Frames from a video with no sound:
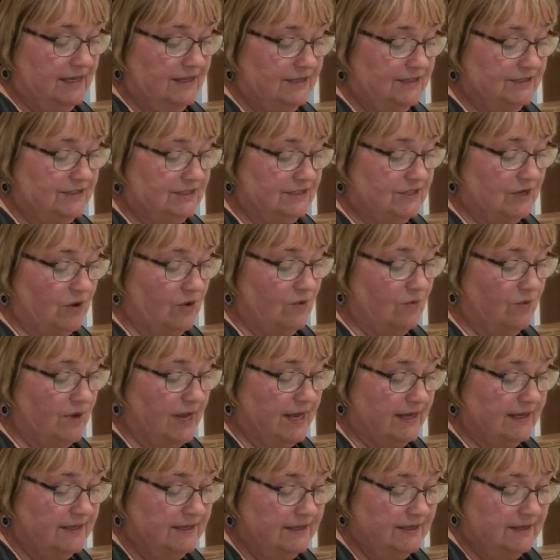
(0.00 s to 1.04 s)
So
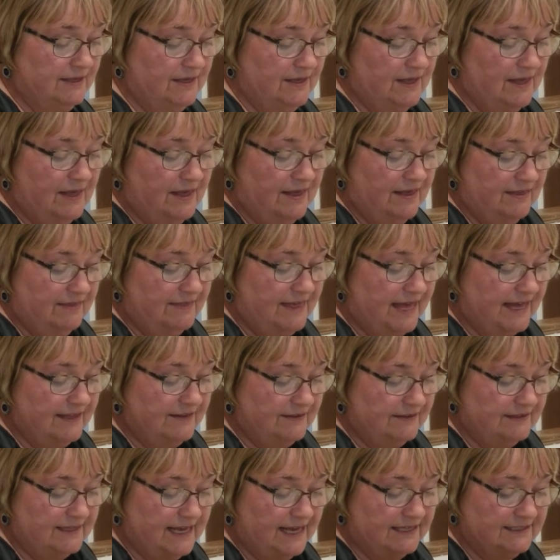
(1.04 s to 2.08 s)

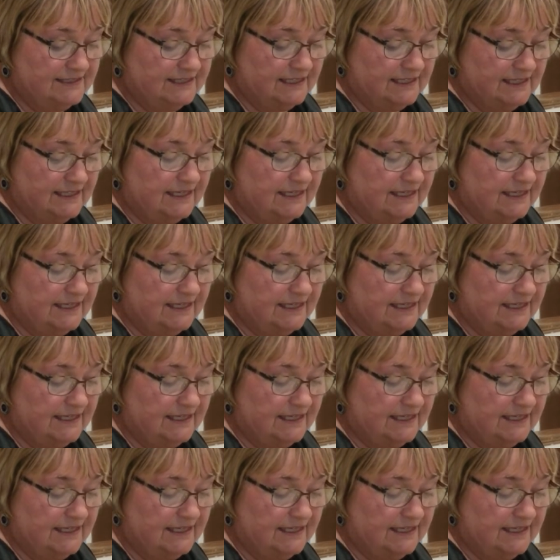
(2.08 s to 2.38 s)
that's it.